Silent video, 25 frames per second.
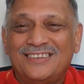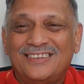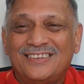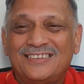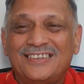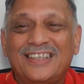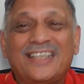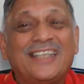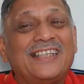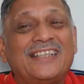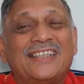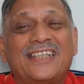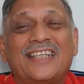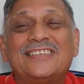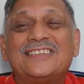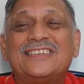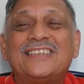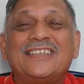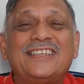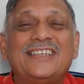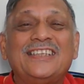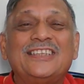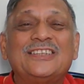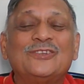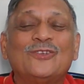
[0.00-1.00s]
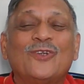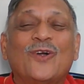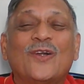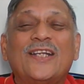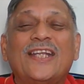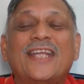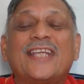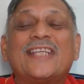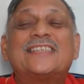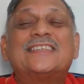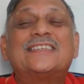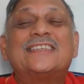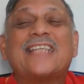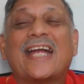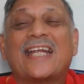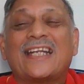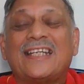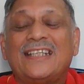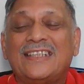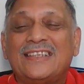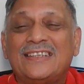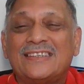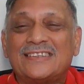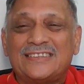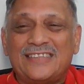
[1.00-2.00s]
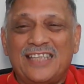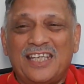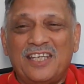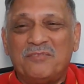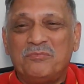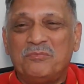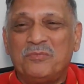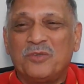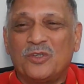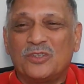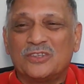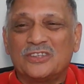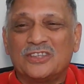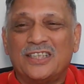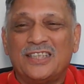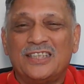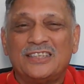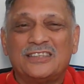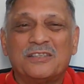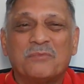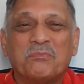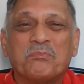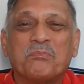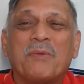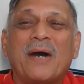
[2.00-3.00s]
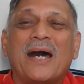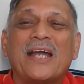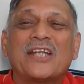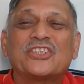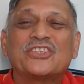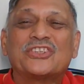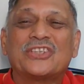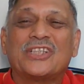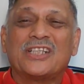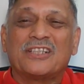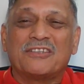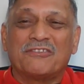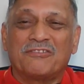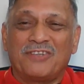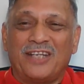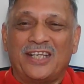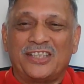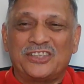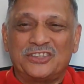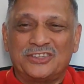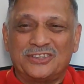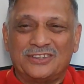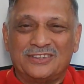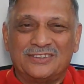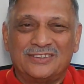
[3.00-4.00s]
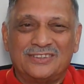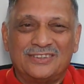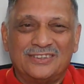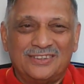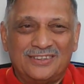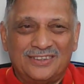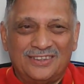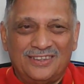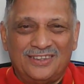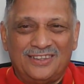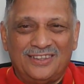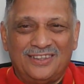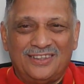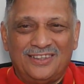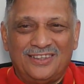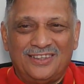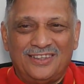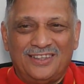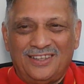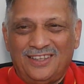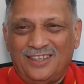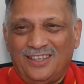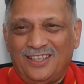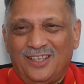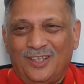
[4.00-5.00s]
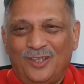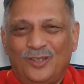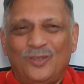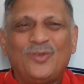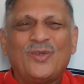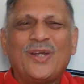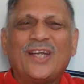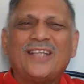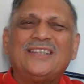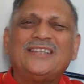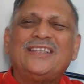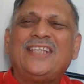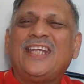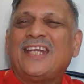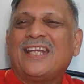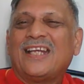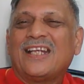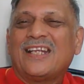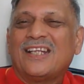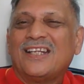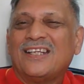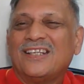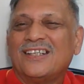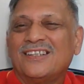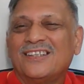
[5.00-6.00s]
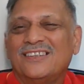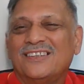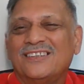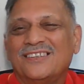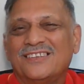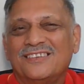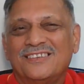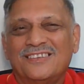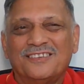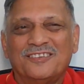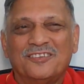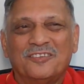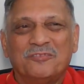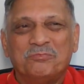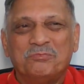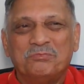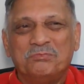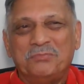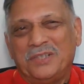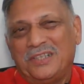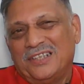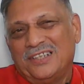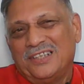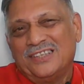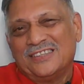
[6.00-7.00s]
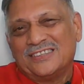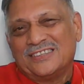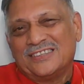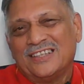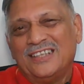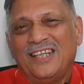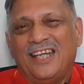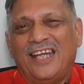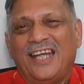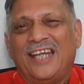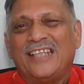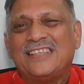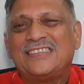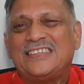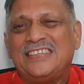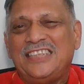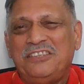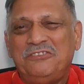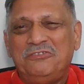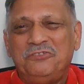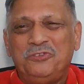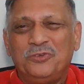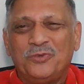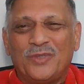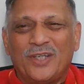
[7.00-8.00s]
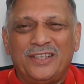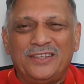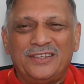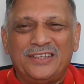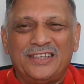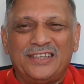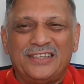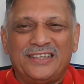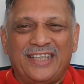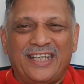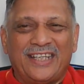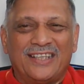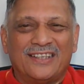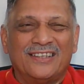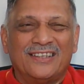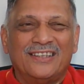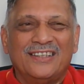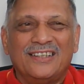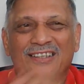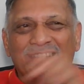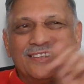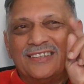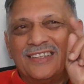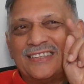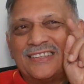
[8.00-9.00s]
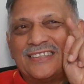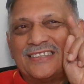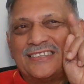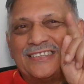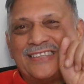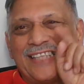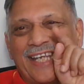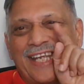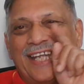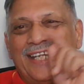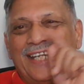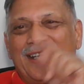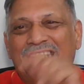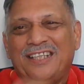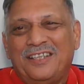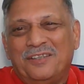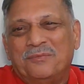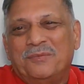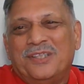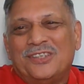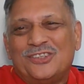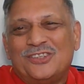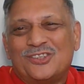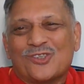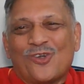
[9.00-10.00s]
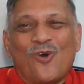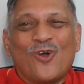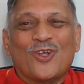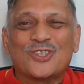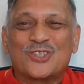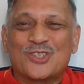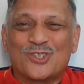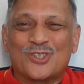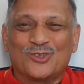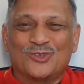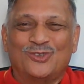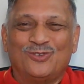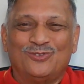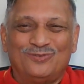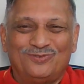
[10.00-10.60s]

the intensity is not exactly the same because there is a partial reflection. Look at thick mirrors and see if you can detect the second image also.